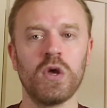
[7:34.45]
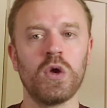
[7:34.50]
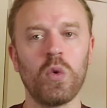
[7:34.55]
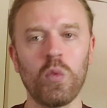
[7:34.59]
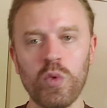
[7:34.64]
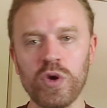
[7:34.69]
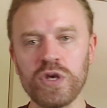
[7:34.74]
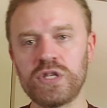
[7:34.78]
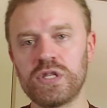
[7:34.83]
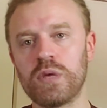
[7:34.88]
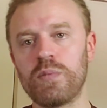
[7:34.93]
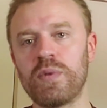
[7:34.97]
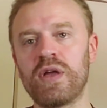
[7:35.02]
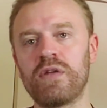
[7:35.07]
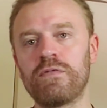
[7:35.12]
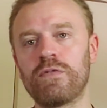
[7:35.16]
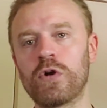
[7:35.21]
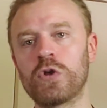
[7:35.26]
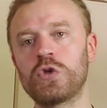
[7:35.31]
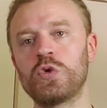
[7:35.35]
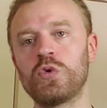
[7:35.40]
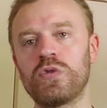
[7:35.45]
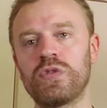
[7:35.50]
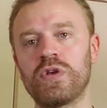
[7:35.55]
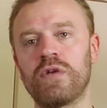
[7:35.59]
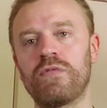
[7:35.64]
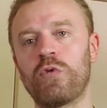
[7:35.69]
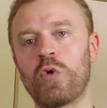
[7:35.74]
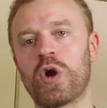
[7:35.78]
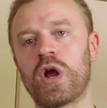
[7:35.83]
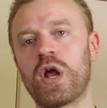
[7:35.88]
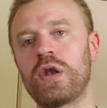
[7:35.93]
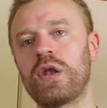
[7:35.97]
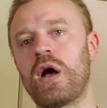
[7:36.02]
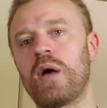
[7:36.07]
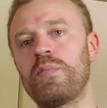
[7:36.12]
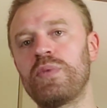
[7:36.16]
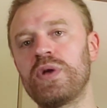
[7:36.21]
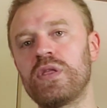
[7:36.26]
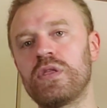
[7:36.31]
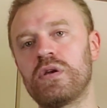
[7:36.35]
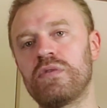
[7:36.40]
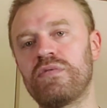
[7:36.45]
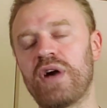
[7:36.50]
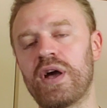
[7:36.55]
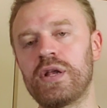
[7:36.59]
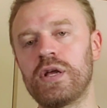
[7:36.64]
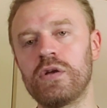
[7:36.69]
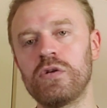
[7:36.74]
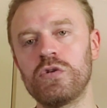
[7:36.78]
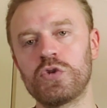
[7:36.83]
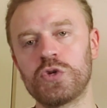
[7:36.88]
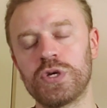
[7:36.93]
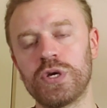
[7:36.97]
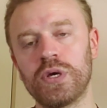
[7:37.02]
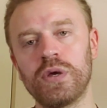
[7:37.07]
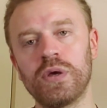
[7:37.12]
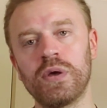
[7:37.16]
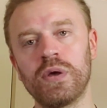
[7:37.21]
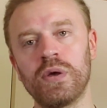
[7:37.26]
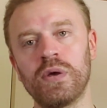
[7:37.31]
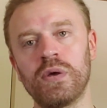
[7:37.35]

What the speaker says: wisdom and virtue therefore cannot be the divine energy.